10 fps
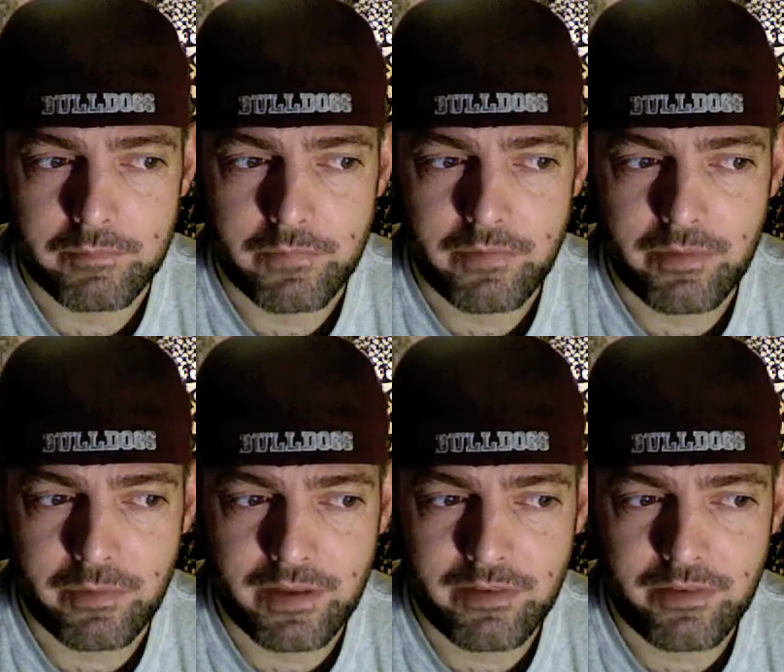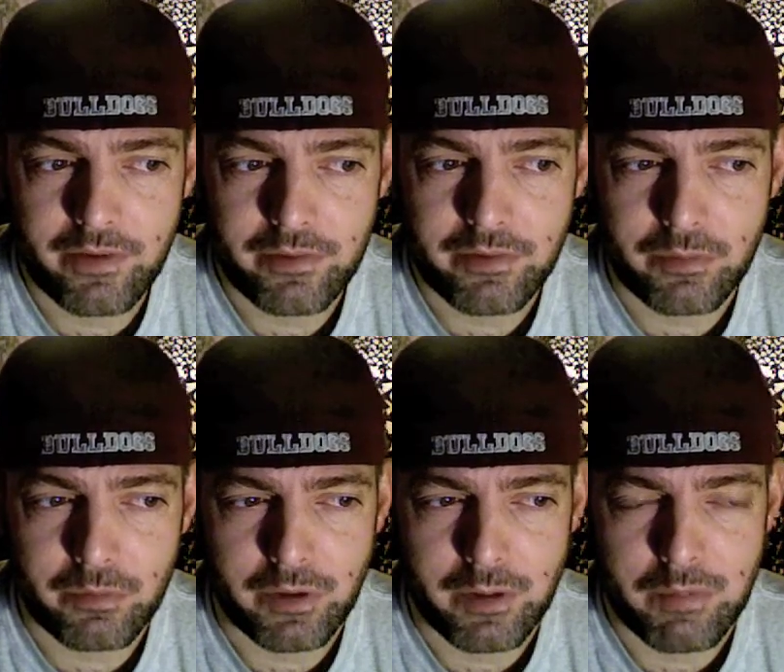So that's also a
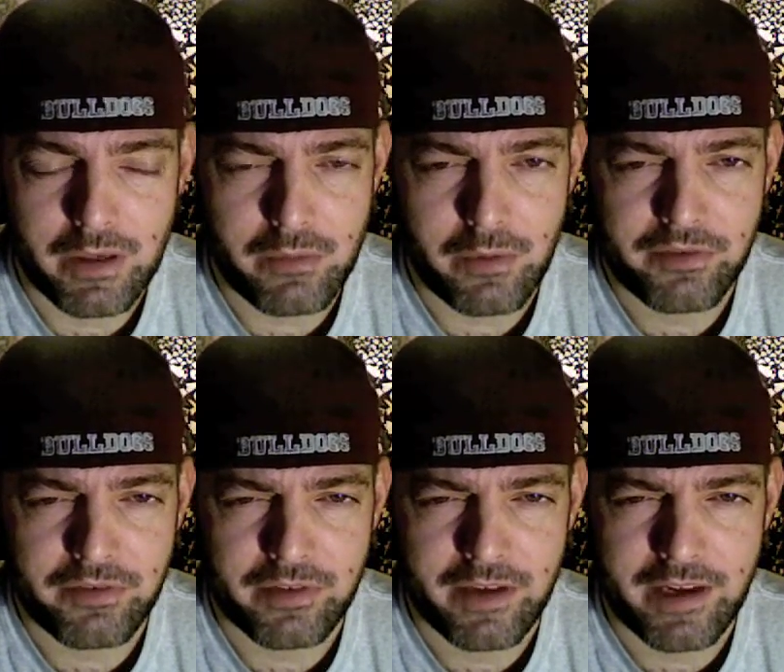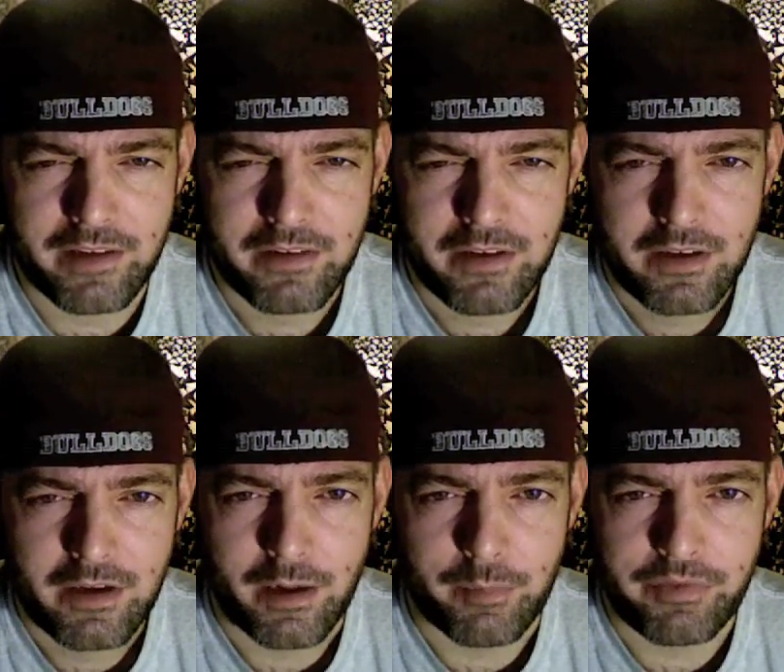really big question that
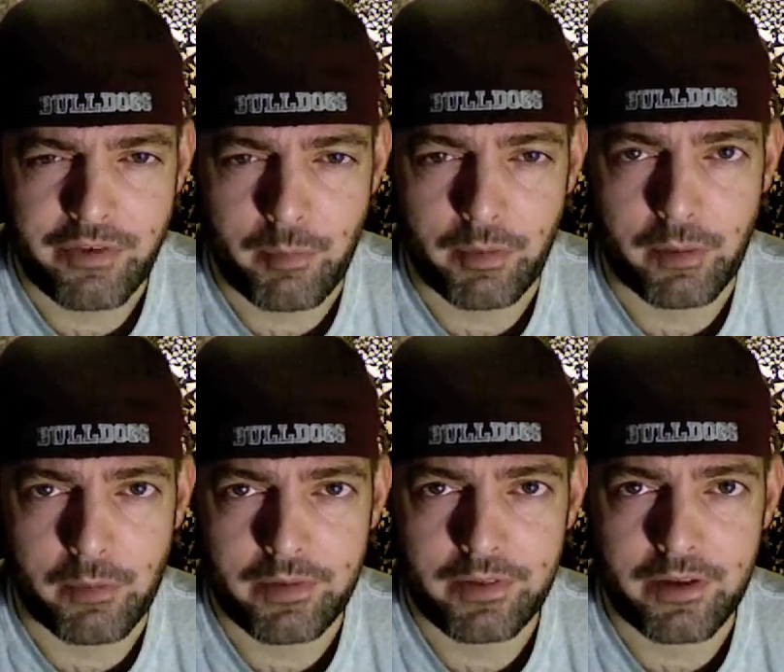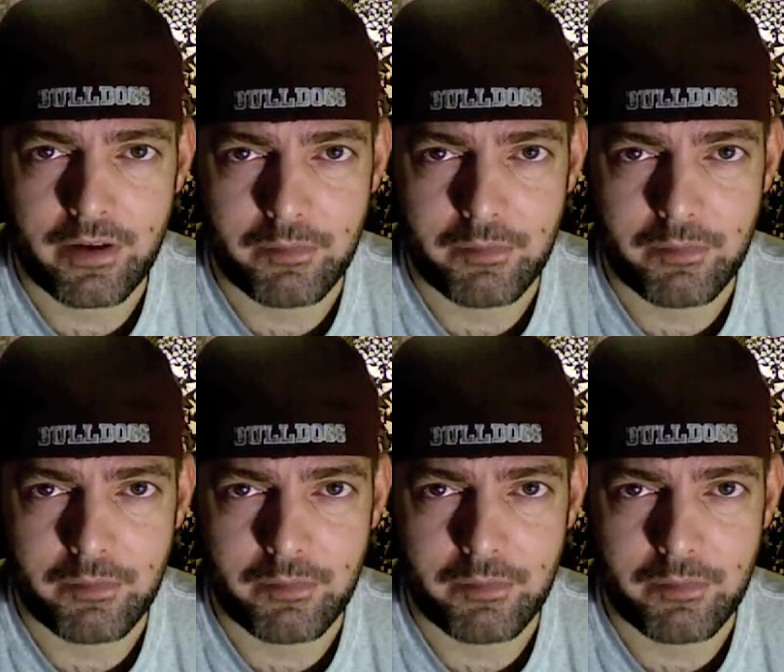I'm stumbling with.